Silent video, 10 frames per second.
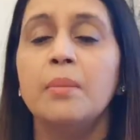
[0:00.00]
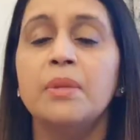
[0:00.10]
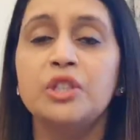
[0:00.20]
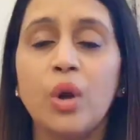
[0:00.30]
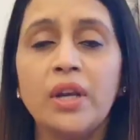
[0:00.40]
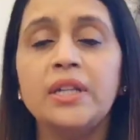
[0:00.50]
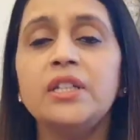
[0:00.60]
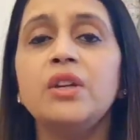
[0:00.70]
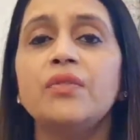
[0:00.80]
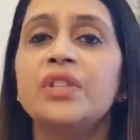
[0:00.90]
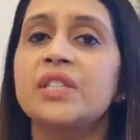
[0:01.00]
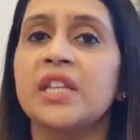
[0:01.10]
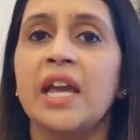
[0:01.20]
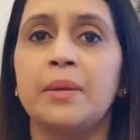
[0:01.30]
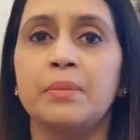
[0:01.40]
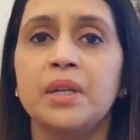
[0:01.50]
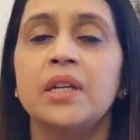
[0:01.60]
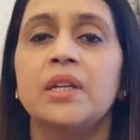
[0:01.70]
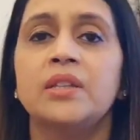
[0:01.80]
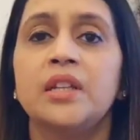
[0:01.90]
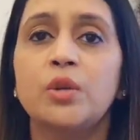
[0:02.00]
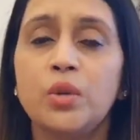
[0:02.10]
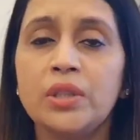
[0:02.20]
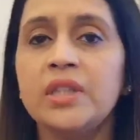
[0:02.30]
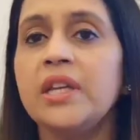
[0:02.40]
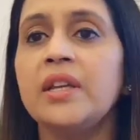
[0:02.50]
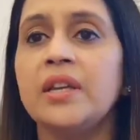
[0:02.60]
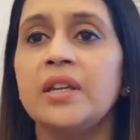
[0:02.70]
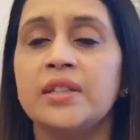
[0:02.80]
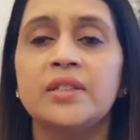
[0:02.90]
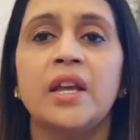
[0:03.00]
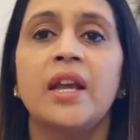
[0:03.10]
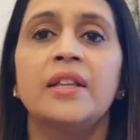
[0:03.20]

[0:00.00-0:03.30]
Majority of the time, the good thing is